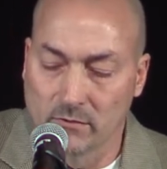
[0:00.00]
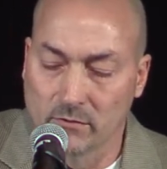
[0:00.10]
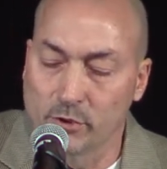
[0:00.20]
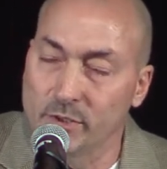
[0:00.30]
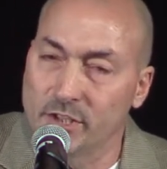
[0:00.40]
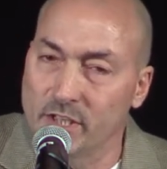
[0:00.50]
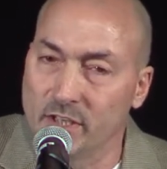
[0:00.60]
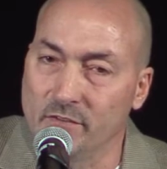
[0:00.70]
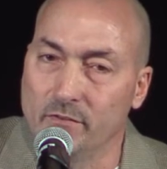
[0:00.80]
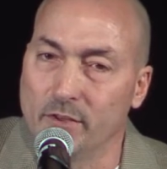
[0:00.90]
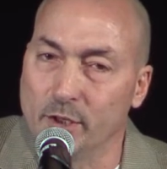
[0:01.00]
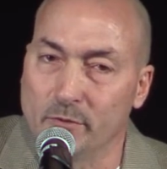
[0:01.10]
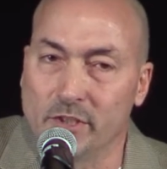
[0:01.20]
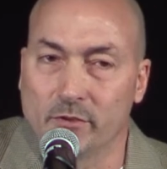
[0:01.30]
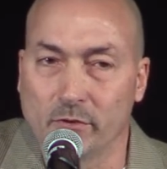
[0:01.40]
To achieve the
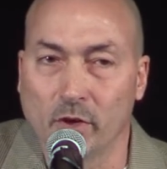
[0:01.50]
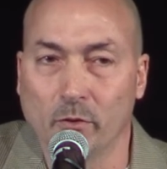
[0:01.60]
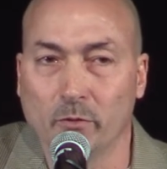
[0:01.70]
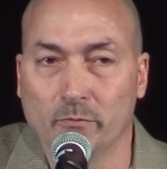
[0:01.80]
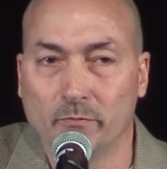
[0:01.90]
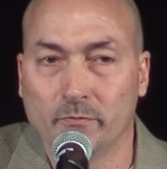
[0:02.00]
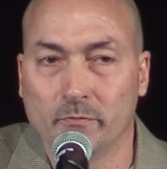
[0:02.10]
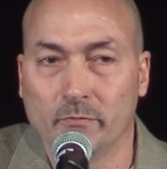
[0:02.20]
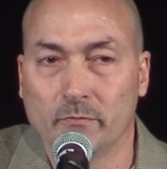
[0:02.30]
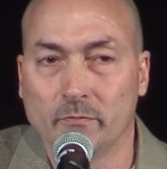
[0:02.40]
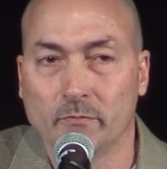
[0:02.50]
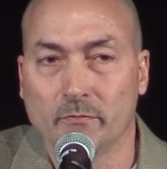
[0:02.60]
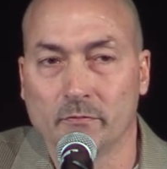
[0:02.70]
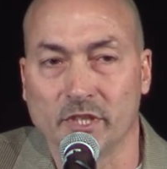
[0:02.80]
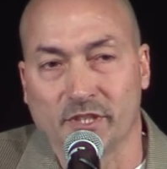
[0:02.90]
original goal.
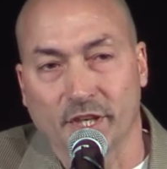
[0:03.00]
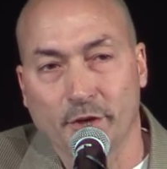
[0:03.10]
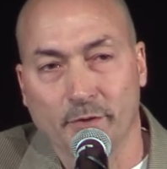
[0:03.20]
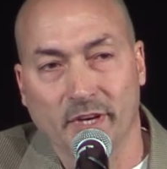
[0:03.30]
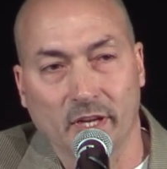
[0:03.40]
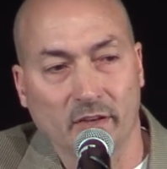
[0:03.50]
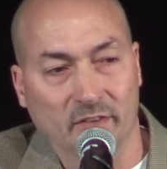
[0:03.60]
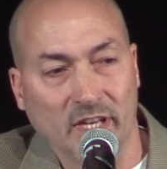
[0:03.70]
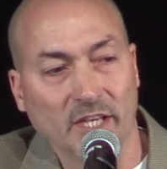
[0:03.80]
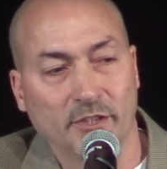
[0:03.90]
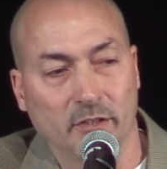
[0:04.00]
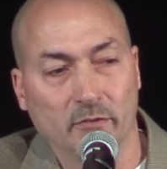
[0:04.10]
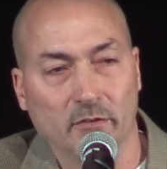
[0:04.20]
The security of a nation,